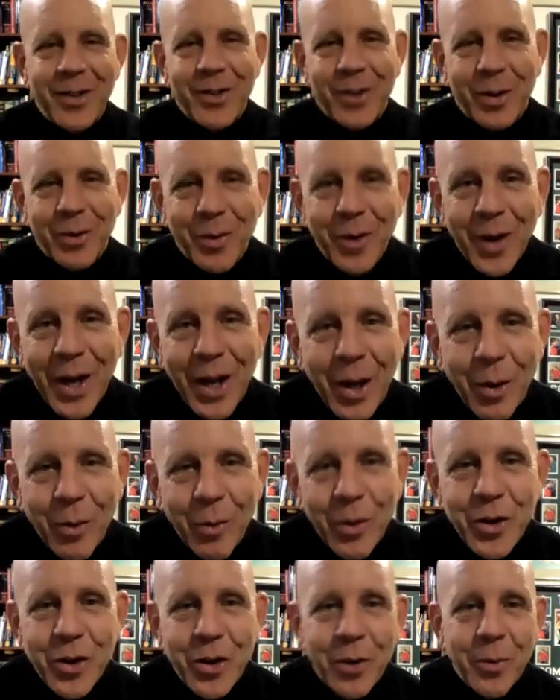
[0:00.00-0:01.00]
So
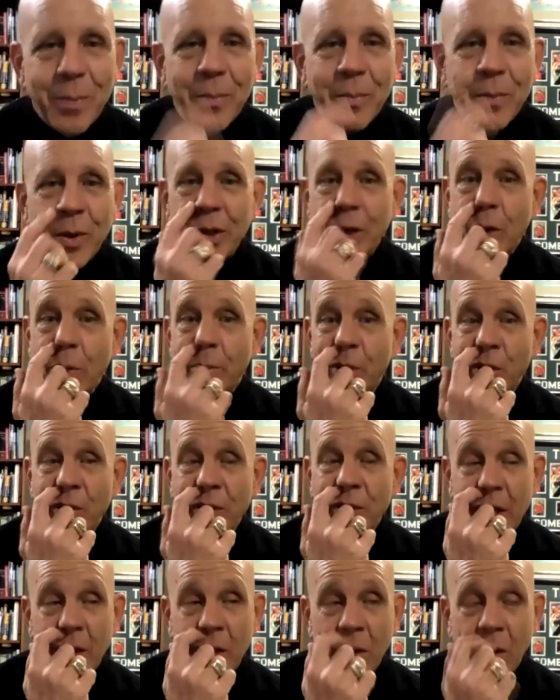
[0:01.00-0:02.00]
when you're
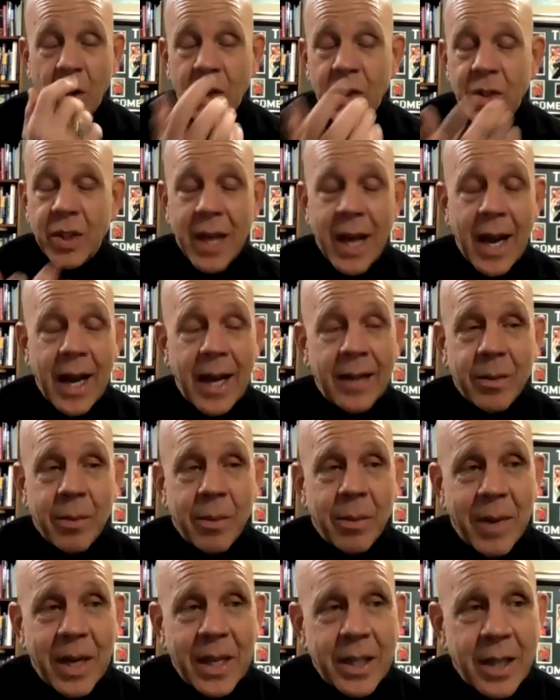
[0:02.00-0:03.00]
building alongside, some
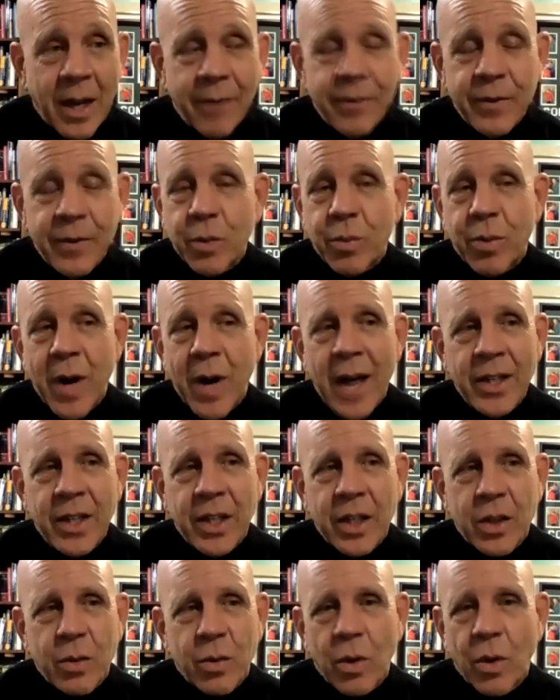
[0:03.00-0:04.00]
of my toughest
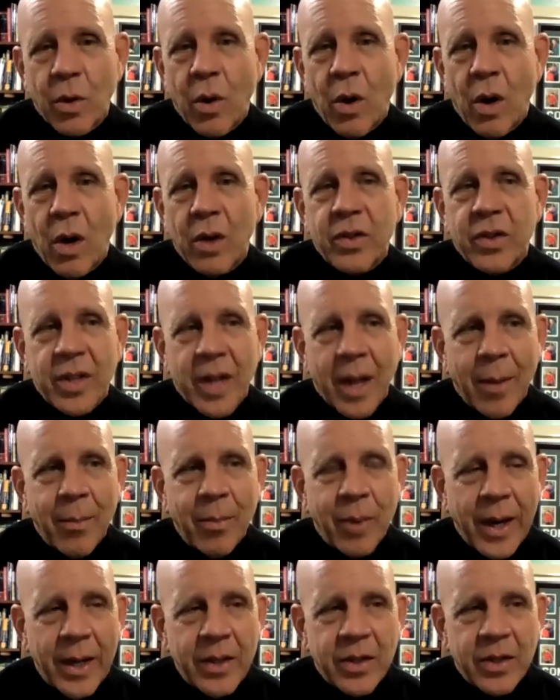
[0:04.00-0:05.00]
projects were along
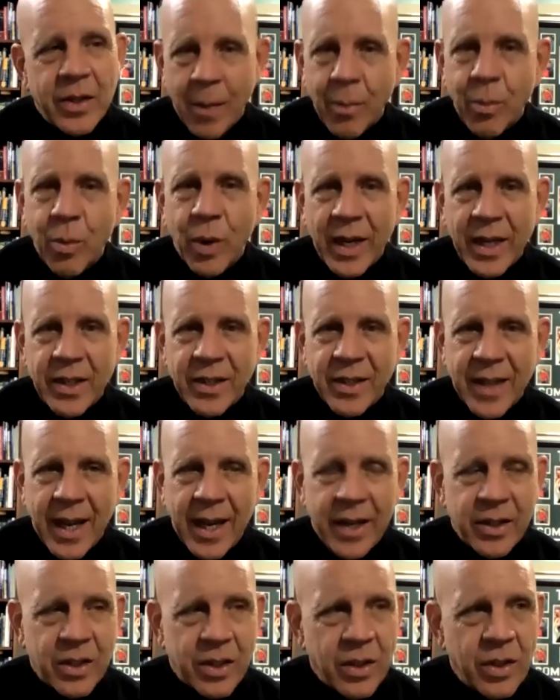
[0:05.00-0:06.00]
subway
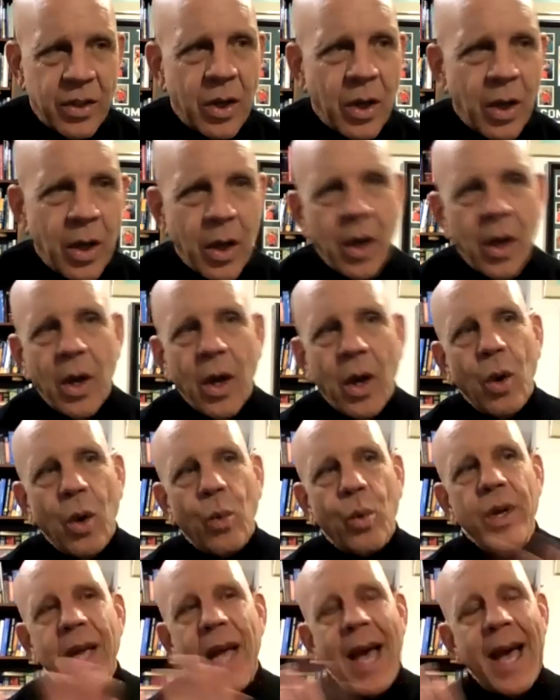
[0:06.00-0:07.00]
stations,
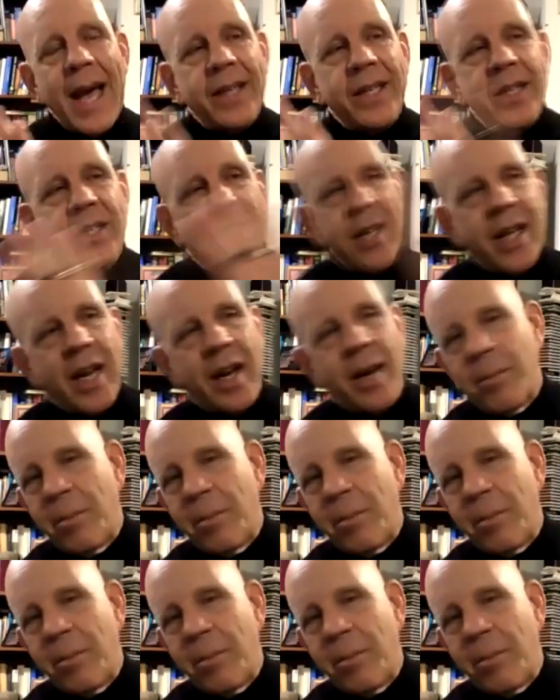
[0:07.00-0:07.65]
where you had to set up